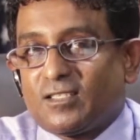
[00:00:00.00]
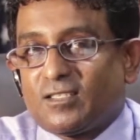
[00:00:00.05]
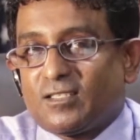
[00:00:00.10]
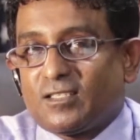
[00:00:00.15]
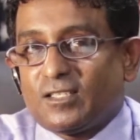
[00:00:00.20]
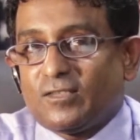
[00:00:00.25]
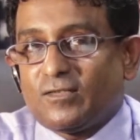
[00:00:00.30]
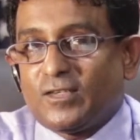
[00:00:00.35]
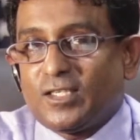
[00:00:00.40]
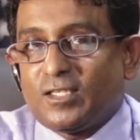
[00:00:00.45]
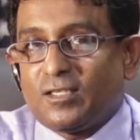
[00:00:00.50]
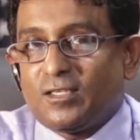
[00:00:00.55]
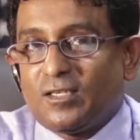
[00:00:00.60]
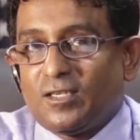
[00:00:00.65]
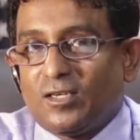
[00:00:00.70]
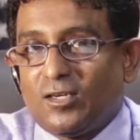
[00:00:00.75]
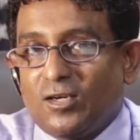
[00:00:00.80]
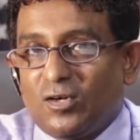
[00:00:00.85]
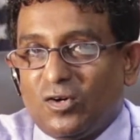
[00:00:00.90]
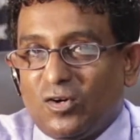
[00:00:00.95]
7
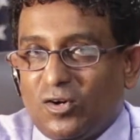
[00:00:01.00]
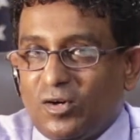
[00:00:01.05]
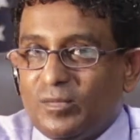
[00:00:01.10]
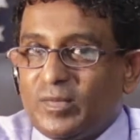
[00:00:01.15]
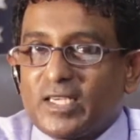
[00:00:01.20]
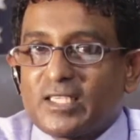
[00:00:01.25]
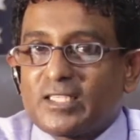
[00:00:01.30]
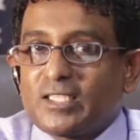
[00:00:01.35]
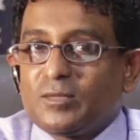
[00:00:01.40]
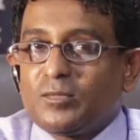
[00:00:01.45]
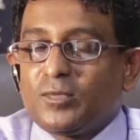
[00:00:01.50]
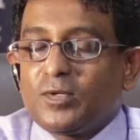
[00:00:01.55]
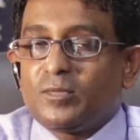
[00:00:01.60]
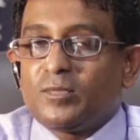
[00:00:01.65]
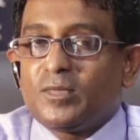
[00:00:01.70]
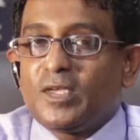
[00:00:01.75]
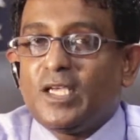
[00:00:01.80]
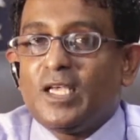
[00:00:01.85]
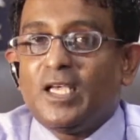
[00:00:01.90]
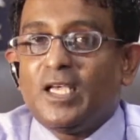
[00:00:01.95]
or maximum
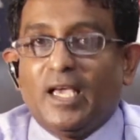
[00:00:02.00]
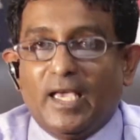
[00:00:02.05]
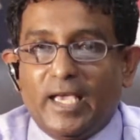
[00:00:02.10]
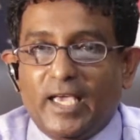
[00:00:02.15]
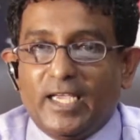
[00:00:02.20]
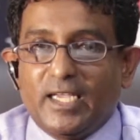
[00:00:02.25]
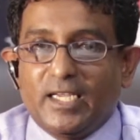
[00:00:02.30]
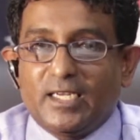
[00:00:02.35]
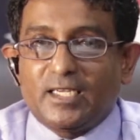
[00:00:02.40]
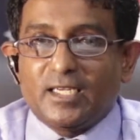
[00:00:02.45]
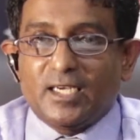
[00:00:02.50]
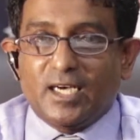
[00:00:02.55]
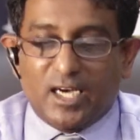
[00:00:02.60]
8.